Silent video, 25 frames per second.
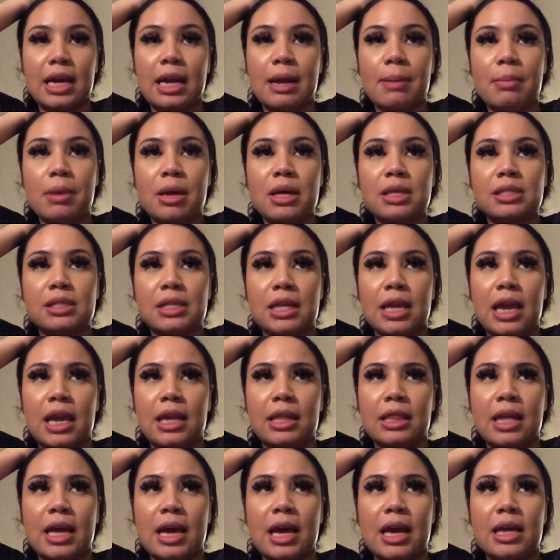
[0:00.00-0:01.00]
And I'm not
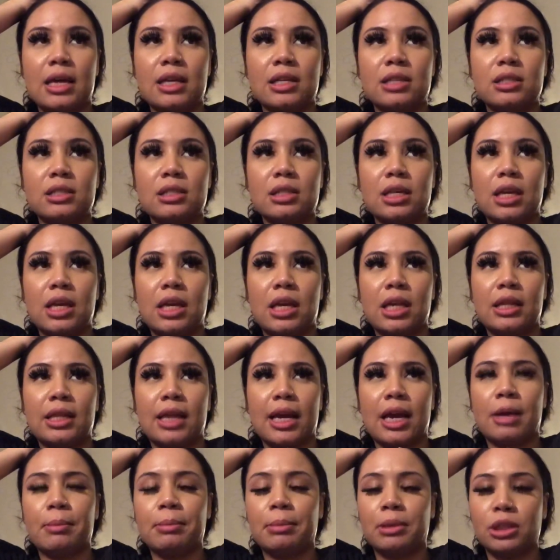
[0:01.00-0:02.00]
saying that in
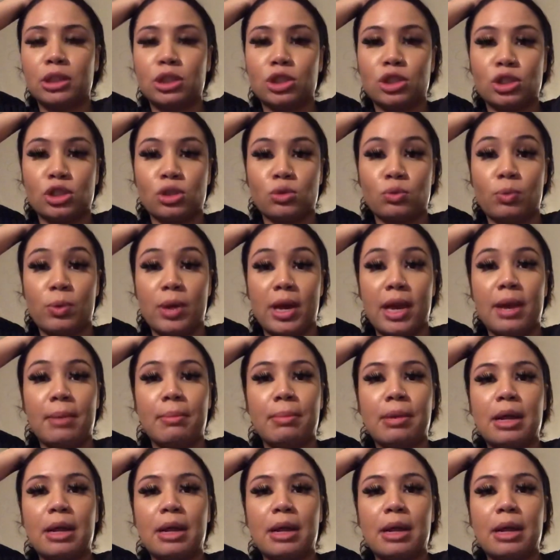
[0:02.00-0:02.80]
like a malicious way,